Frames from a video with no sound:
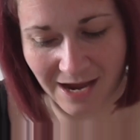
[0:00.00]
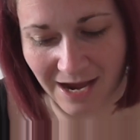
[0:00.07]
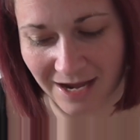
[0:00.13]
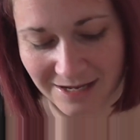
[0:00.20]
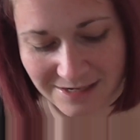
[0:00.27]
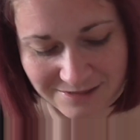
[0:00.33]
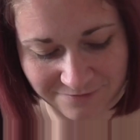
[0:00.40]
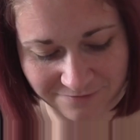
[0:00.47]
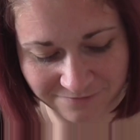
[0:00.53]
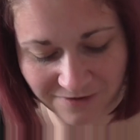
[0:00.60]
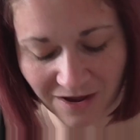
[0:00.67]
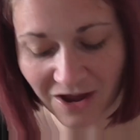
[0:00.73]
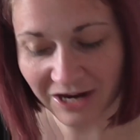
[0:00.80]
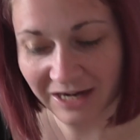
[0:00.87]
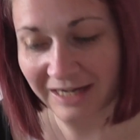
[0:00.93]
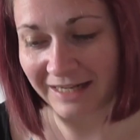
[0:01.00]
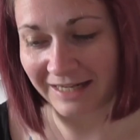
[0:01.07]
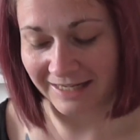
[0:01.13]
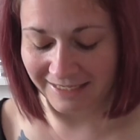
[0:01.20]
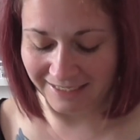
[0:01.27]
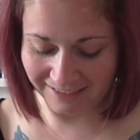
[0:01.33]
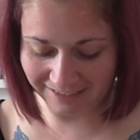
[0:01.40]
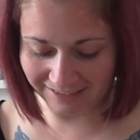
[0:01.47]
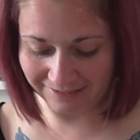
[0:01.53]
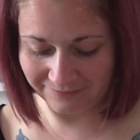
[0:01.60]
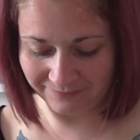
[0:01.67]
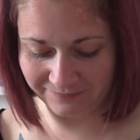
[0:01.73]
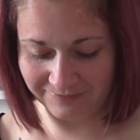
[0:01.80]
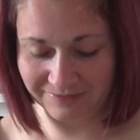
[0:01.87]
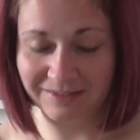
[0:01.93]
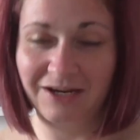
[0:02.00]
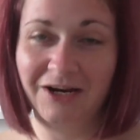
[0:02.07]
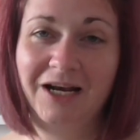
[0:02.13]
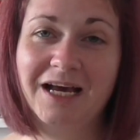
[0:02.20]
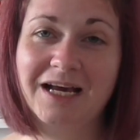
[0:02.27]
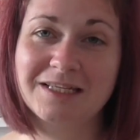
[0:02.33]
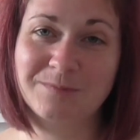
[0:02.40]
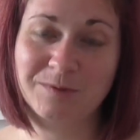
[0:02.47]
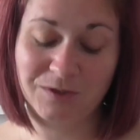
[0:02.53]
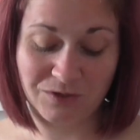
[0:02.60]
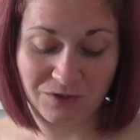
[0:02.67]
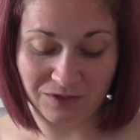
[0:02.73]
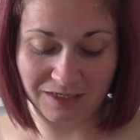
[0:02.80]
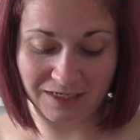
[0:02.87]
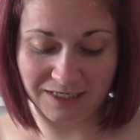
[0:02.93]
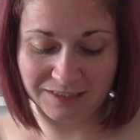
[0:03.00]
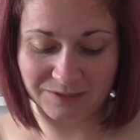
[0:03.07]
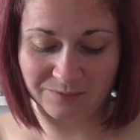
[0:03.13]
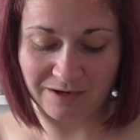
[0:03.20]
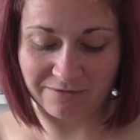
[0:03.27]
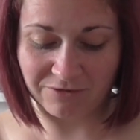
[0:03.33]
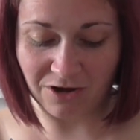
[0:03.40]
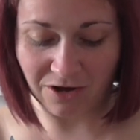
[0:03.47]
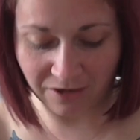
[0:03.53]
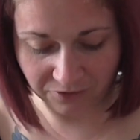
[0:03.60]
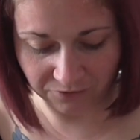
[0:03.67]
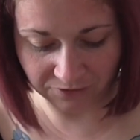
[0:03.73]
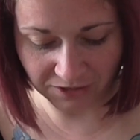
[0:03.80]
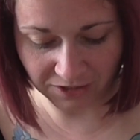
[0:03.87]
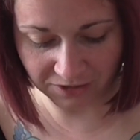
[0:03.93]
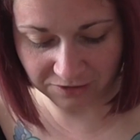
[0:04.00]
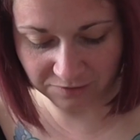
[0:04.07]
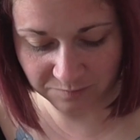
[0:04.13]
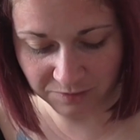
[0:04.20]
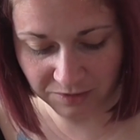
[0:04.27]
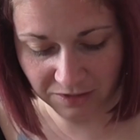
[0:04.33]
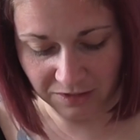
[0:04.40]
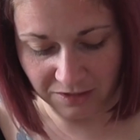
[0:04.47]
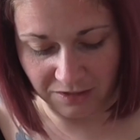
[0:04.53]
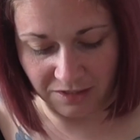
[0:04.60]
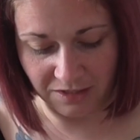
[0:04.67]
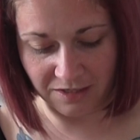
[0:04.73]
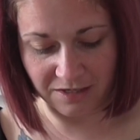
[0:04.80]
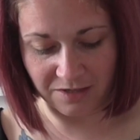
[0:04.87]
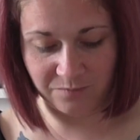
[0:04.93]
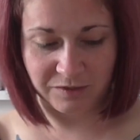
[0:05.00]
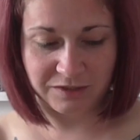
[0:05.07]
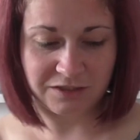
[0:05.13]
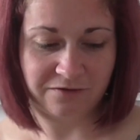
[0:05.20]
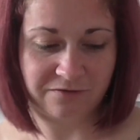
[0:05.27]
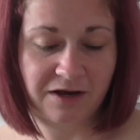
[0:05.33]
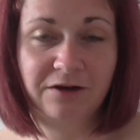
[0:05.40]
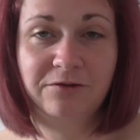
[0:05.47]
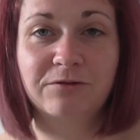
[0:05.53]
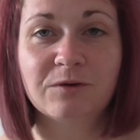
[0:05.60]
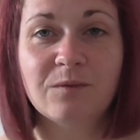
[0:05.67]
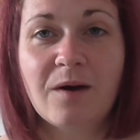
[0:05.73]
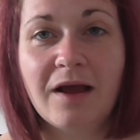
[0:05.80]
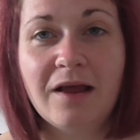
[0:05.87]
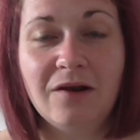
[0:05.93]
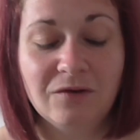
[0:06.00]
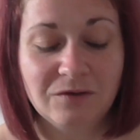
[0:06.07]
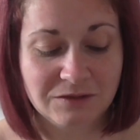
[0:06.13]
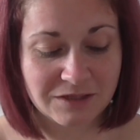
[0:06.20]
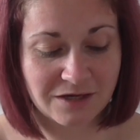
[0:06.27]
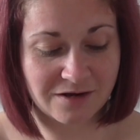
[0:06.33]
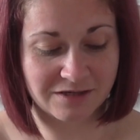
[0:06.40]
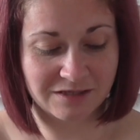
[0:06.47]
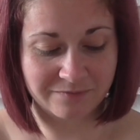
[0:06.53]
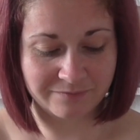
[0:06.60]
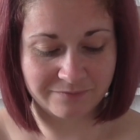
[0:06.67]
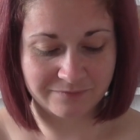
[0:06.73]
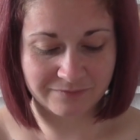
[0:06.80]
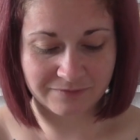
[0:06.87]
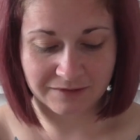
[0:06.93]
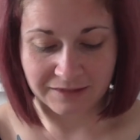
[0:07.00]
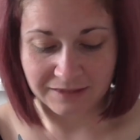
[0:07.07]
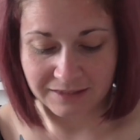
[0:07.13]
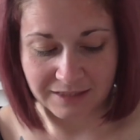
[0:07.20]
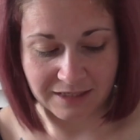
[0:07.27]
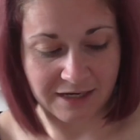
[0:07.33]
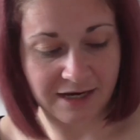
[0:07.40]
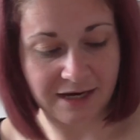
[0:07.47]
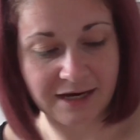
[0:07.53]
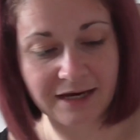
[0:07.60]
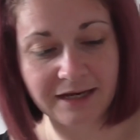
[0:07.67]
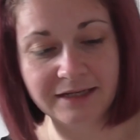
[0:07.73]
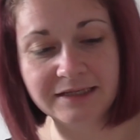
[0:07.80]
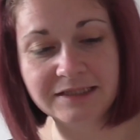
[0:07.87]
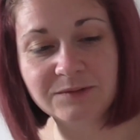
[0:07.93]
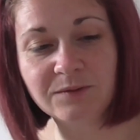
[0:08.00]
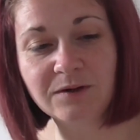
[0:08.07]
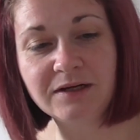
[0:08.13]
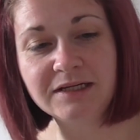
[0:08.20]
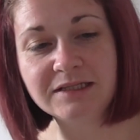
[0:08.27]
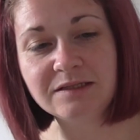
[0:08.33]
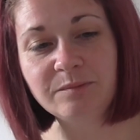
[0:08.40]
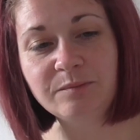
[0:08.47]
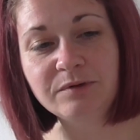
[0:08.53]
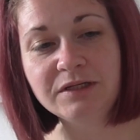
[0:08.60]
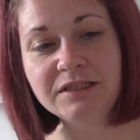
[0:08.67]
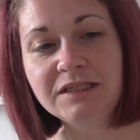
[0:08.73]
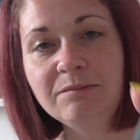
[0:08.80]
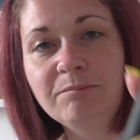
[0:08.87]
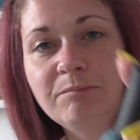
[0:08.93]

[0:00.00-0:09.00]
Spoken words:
And finally, so last but not least, we have High on Hope, which I've had for quite a long time. And this one is a pretty